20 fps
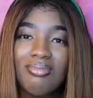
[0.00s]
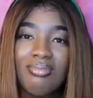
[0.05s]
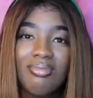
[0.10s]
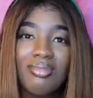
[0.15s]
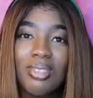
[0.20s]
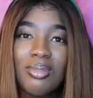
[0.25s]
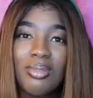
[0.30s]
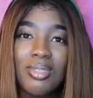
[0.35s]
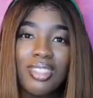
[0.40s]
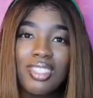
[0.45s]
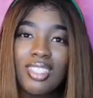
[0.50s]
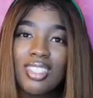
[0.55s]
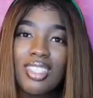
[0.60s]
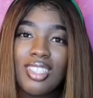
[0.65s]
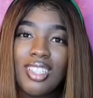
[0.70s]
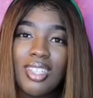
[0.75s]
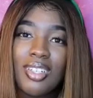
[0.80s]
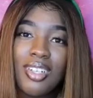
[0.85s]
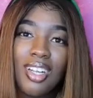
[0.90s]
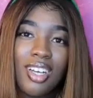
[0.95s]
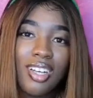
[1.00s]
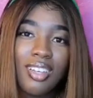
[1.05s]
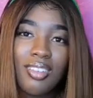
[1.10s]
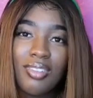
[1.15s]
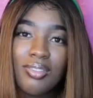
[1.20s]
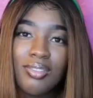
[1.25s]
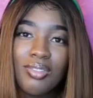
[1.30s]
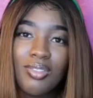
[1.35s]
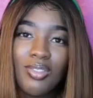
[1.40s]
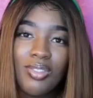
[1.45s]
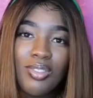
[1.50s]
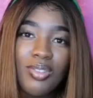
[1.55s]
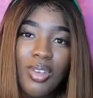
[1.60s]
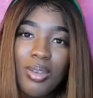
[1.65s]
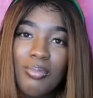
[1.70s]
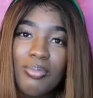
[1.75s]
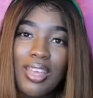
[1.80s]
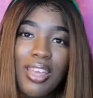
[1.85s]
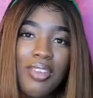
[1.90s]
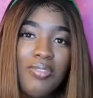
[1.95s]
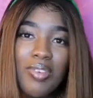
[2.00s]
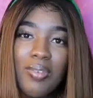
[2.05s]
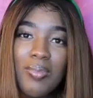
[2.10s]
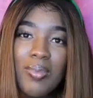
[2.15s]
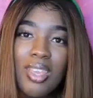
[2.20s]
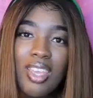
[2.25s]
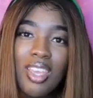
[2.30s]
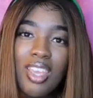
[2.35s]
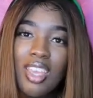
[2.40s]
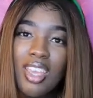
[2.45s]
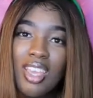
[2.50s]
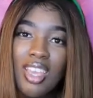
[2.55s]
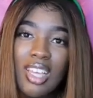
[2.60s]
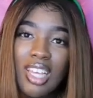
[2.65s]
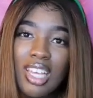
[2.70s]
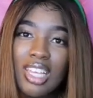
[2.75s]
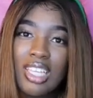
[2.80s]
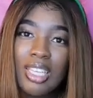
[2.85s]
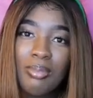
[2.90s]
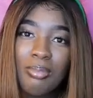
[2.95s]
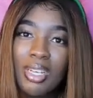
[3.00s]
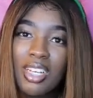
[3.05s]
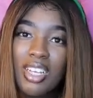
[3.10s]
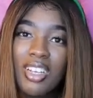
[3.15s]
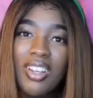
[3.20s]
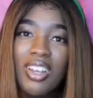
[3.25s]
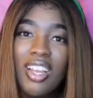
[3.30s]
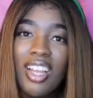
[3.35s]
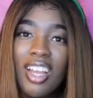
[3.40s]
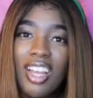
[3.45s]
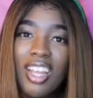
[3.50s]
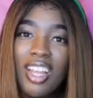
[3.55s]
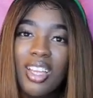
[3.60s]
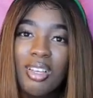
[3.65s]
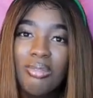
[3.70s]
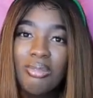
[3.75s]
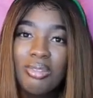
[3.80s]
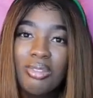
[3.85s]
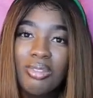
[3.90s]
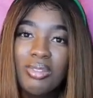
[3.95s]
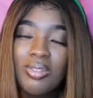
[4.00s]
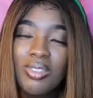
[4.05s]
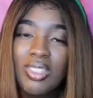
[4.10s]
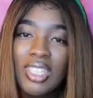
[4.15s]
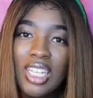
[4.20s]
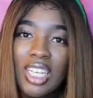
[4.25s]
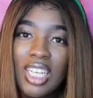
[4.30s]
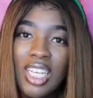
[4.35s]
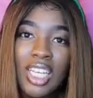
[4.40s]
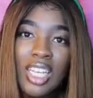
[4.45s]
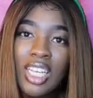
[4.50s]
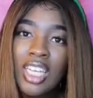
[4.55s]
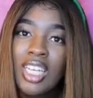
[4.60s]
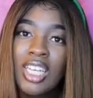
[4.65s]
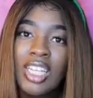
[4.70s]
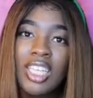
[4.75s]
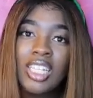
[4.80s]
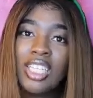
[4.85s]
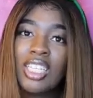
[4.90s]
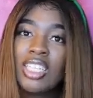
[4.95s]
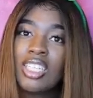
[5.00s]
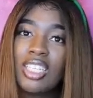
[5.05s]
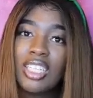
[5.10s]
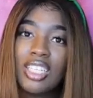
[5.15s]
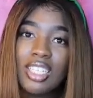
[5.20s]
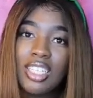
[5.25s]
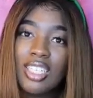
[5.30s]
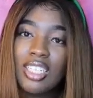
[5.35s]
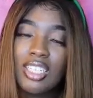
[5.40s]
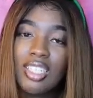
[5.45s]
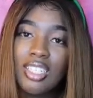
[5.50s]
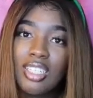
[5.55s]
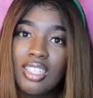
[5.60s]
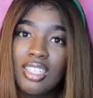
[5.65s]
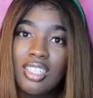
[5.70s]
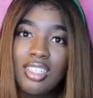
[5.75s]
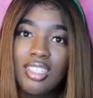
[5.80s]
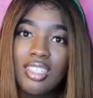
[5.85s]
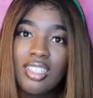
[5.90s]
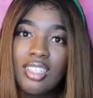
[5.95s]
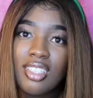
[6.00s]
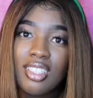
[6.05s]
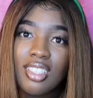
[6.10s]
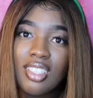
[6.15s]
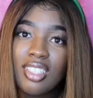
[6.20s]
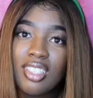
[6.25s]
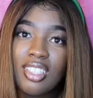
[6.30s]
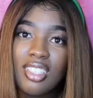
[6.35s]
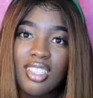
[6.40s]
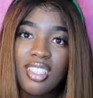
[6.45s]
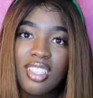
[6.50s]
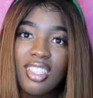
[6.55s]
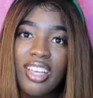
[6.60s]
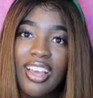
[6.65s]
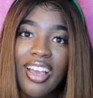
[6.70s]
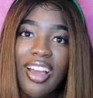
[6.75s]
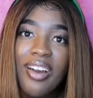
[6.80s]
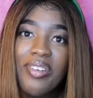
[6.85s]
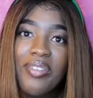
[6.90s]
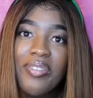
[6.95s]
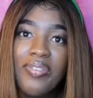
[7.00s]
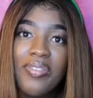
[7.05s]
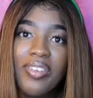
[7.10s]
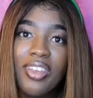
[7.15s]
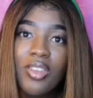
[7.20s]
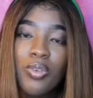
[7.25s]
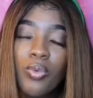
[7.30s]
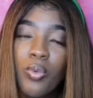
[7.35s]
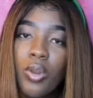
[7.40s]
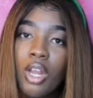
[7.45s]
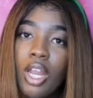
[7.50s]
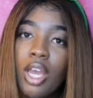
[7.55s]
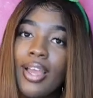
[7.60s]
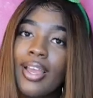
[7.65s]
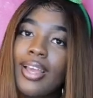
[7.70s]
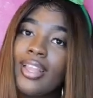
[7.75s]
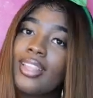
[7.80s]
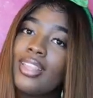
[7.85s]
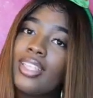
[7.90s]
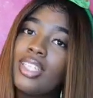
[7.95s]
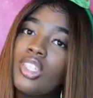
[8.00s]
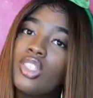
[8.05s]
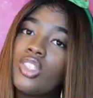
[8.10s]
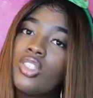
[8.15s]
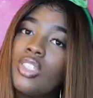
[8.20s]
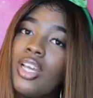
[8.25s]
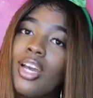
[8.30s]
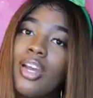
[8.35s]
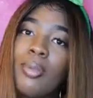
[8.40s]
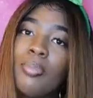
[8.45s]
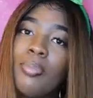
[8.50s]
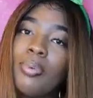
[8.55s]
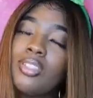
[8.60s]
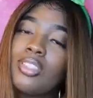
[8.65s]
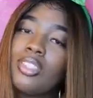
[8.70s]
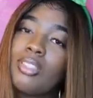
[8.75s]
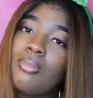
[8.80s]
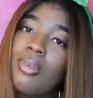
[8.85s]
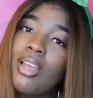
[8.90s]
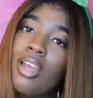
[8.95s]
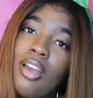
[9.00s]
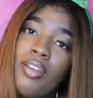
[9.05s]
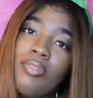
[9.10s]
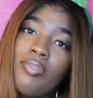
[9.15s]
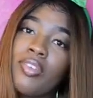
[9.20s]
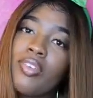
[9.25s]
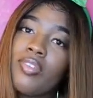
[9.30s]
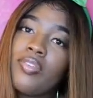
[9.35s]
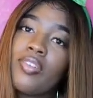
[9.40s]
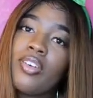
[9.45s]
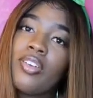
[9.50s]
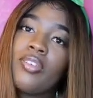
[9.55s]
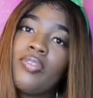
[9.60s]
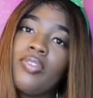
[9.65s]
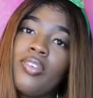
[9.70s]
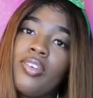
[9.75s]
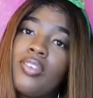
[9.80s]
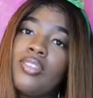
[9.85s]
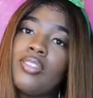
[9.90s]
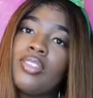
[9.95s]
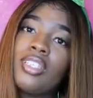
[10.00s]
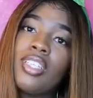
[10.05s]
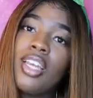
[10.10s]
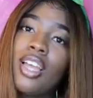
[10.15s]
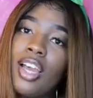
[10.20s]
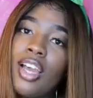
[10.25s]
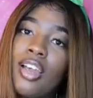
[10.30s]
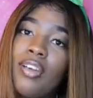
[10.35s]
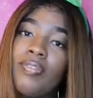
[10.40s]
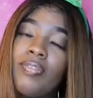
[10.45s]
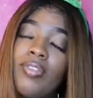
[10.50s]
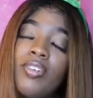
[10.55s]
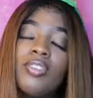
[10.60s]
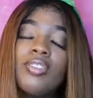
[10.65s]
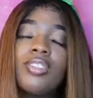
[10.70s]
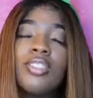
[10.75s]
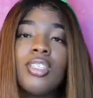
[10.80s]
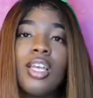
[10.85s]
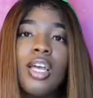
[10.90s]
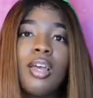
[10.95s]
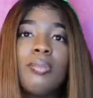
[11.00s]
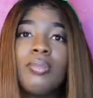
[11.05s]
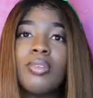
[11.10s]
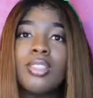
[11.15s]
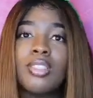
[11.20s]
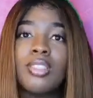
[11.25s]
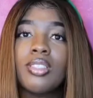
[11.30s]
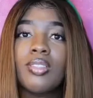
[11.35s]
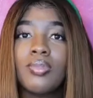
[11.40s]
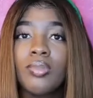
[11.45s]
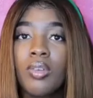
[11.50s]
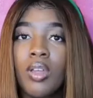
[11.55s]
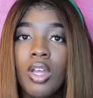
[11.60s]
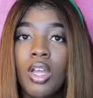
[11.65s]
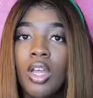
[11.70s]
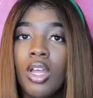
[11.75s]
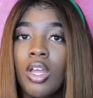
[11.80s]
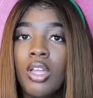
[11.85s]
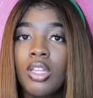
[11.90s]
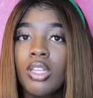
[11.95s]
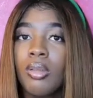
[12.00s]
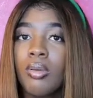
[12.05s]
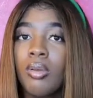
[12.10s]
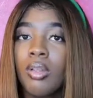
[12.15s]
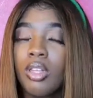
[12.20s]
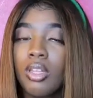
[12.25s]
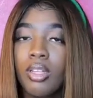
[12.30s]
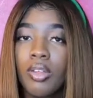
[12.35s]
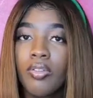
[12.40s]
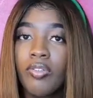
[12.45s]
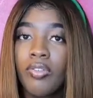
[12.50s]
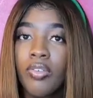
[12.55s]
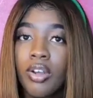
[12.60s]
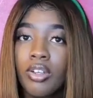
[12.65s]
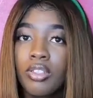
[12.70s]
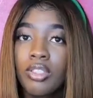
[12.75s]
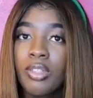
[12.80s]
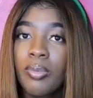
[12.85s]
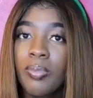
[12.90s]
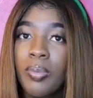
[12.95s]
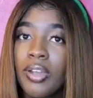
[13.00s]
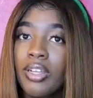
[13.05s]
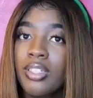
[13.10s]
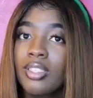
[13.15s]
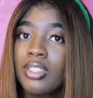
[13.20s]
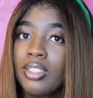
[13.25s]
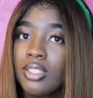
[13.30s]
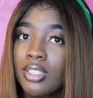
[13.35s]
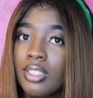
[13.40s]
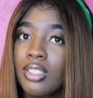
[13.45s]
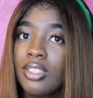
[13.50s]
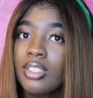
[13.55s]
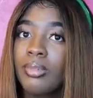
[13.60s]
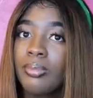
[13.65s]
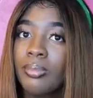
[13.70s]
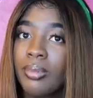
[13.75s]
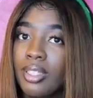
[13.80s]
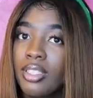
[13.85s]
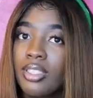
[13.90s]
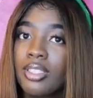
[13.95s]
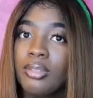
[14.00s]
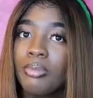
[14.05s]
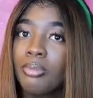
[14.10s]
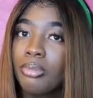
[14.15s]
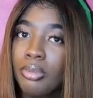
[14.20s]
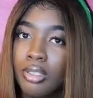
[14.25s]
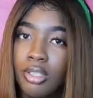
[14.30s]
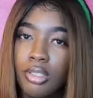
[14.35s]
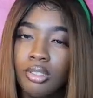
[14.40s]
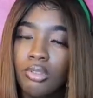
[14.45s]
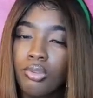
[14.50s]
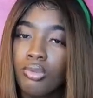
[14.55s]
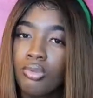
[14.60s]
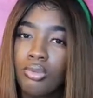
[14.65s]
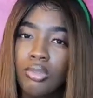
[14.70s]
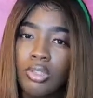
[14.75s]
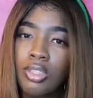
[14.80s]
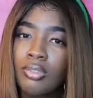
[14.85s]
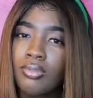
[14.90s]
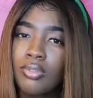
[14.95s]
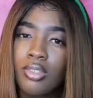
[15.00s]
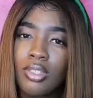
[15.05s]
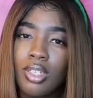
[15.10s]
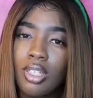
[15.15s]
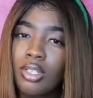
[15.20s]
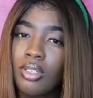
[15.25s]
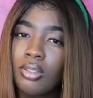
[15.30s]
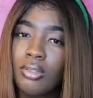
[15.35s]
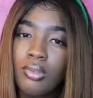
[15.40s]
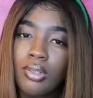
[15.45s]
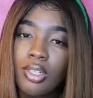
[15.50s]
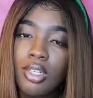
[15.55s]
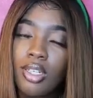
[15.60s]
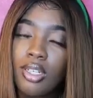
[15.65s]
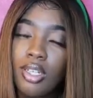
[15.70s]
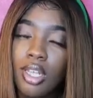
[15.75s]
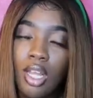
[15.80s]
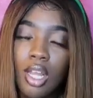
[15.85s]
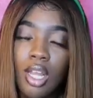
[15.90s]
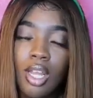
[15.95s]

this is just a turn off. You didn't pay for me. Your butt crack kept showing. Your outfit, you like at least try to put some effort for the first time. First time is the first impression is the best impression. You didn't even try to do that.